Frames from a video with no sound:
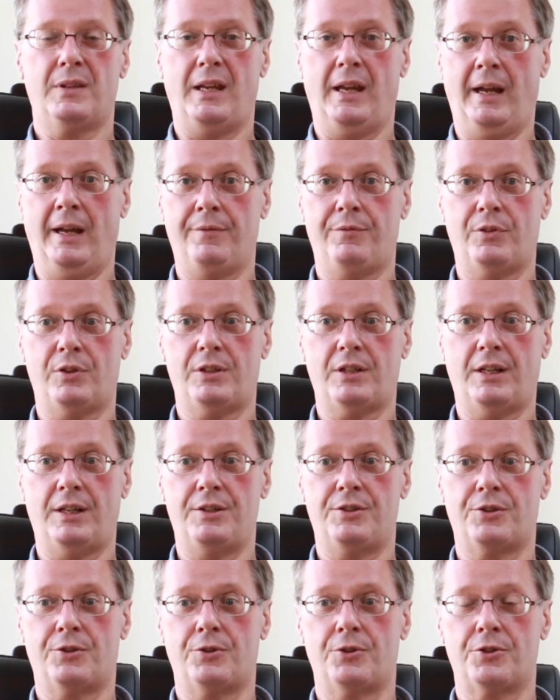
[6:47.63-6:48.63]

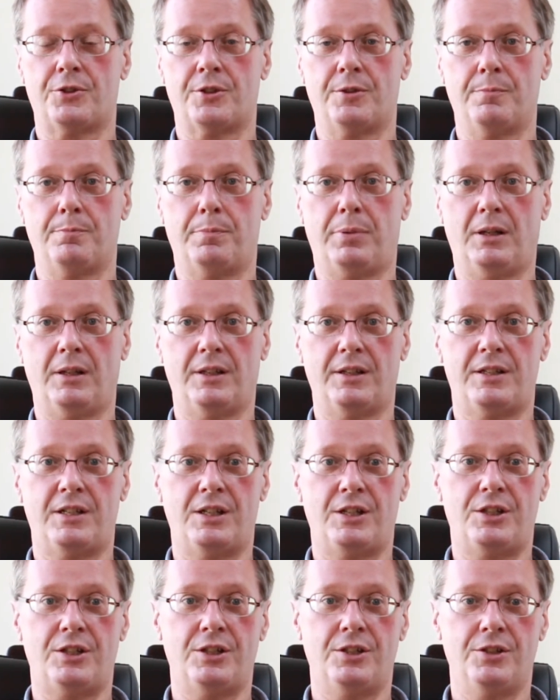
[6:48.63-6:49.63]
advertisers and
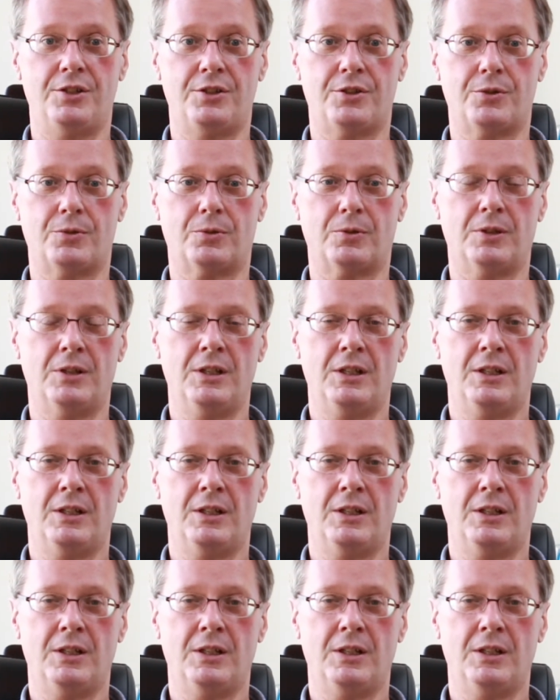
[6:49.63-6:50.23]
politicians or